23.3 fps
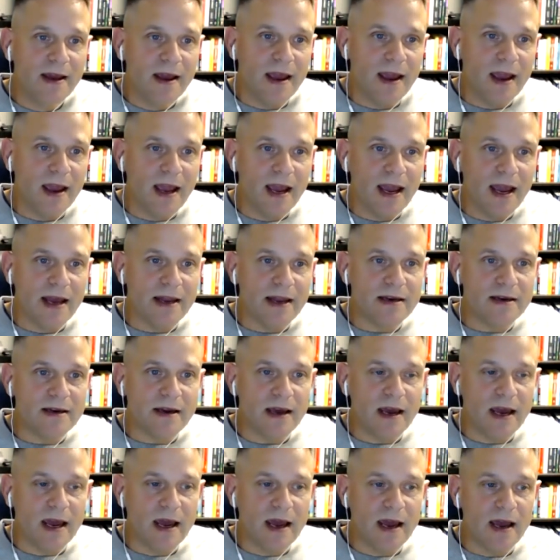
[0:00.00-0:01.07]
And
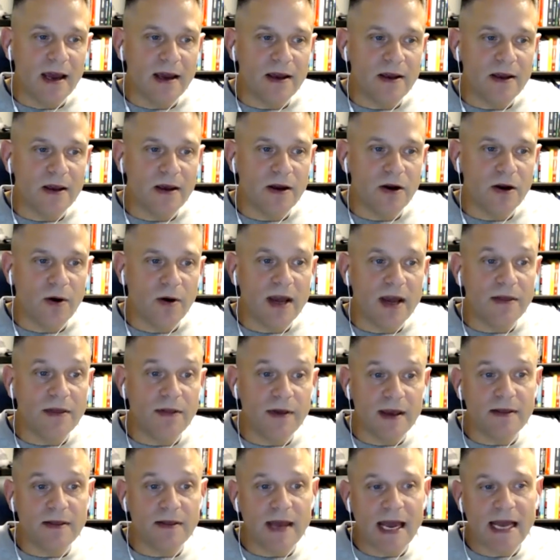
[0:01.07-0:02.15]
uh, you know, I
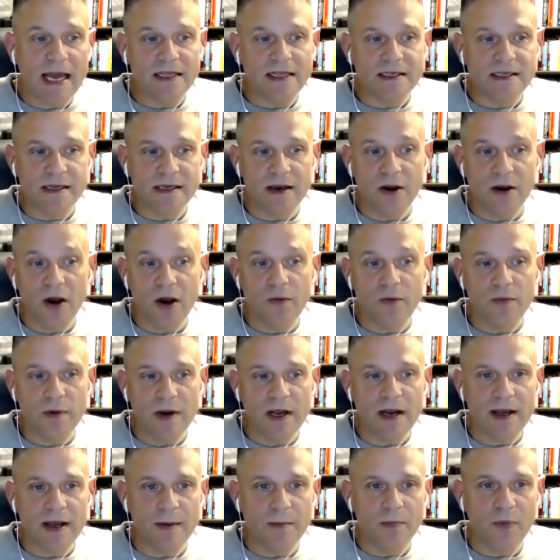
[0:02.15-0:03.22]
think that's a, a
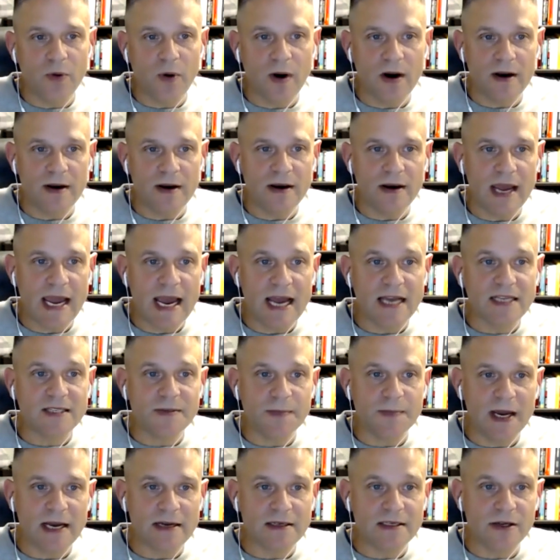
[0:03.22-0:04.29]
really important
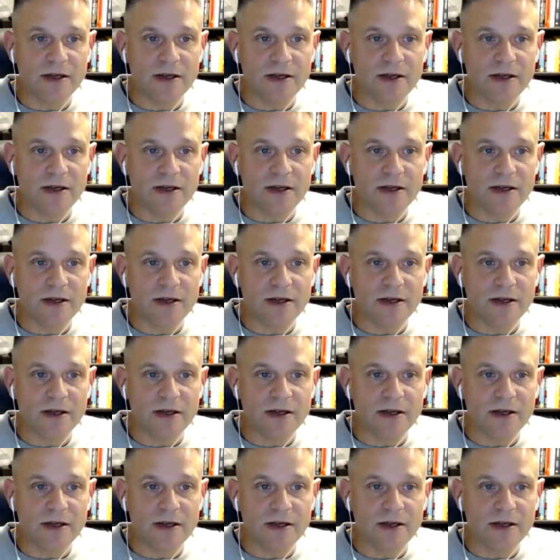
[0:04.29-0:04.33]
aspect.